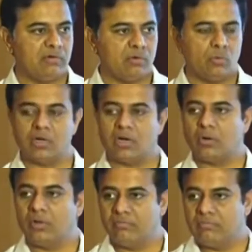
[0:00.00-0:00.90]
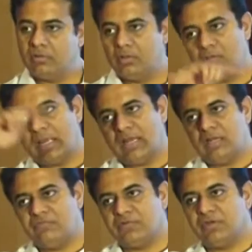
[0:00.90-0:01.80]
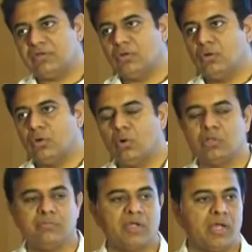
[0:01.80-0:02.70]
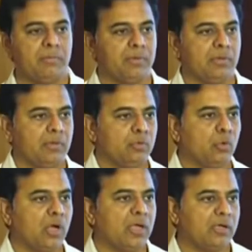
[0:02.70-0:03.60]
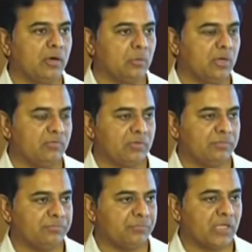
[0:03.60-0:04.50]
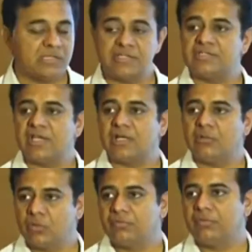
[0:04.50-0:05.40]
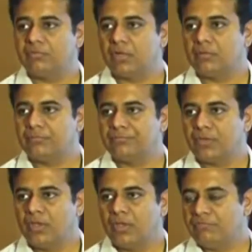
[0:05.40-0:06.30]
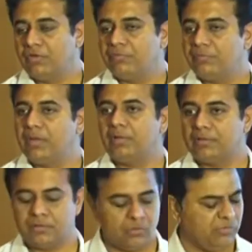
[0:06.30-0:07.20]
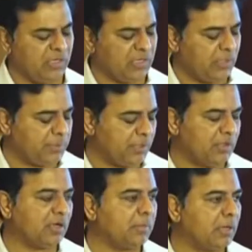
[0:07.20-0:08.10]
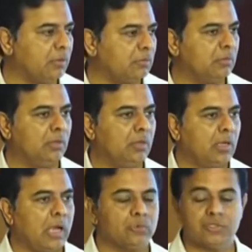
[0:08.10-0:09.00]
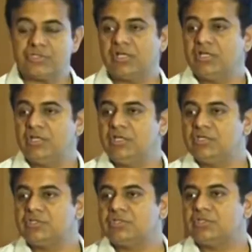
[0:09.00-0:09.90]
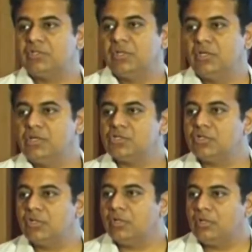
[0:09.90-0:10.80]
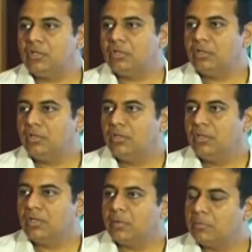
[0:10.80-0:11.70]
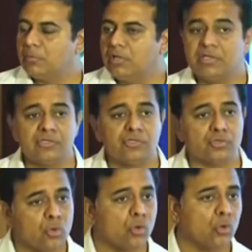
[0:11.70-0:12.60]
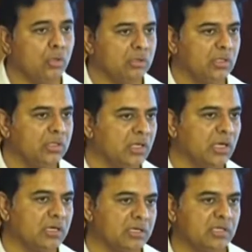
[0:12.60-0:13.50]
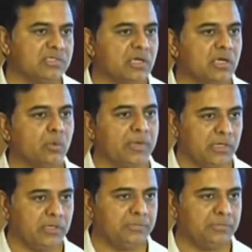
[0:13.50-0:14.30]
ground level, and lift it all the way up to a higher ground level. And that's exactly what we have done. We have built, we keep hearing about how the Chinese engineering capabilities are so good that they can get things done quickly.